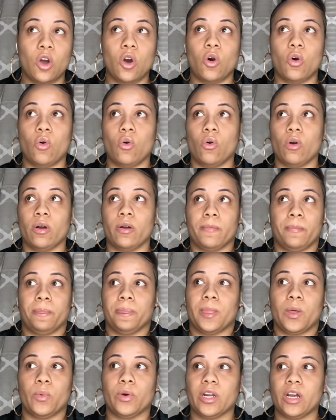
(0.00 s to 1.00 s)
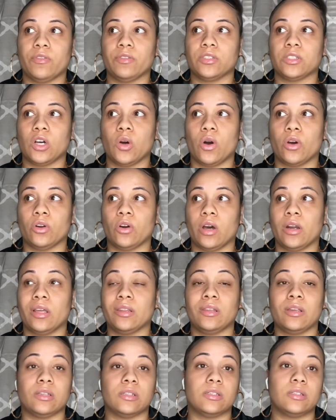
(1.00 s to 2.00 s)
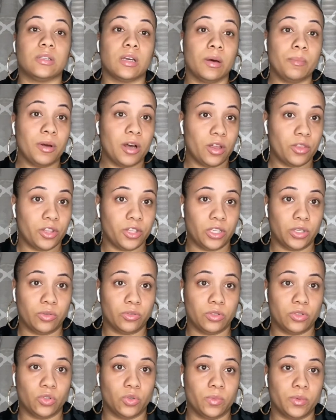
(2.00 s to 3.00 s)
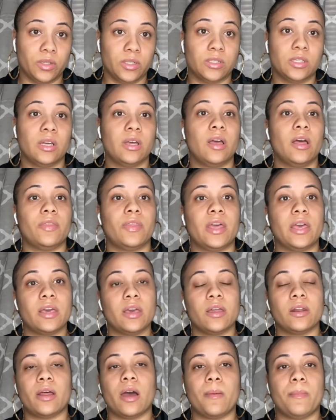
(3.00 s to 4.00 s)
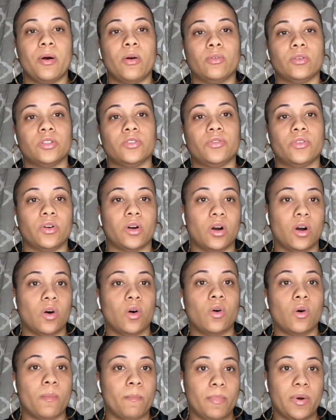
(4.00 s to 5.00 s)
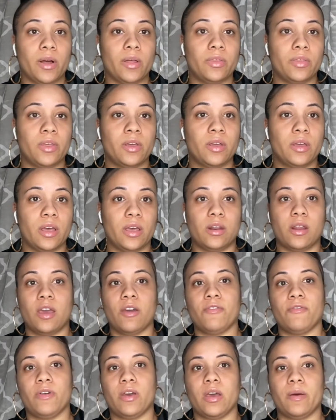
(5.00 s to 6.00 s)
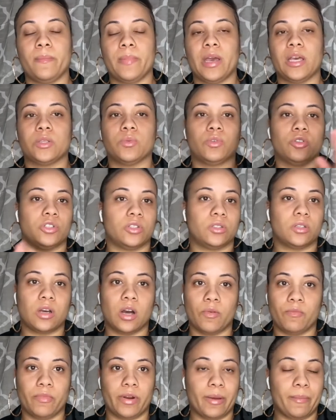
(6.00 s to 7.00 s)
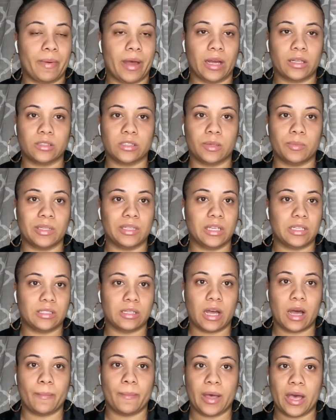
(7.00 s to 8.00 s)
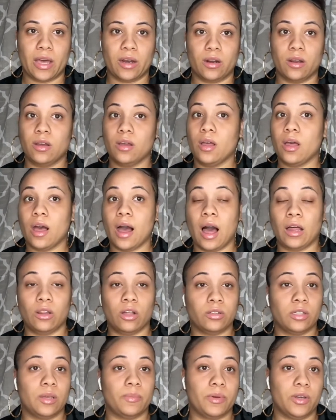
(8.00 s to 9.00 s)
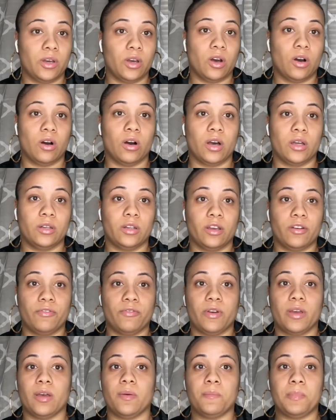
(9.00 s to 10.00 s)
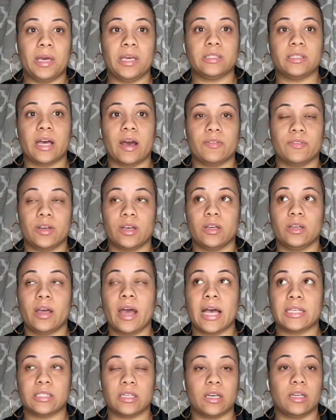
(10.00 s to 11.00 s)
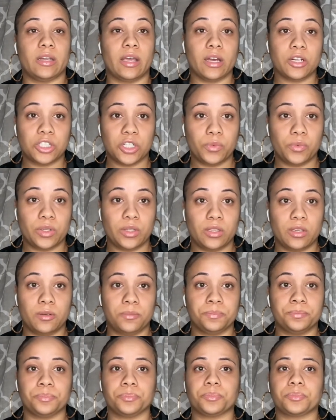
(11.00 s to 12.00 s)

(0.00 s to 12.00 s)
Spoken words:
or whatever's going on. And then some other YouTubers, they cannot post for a whole month and their fan base will just come right back to them. It does not matter how long they've been gone, their fan base has a connection with them,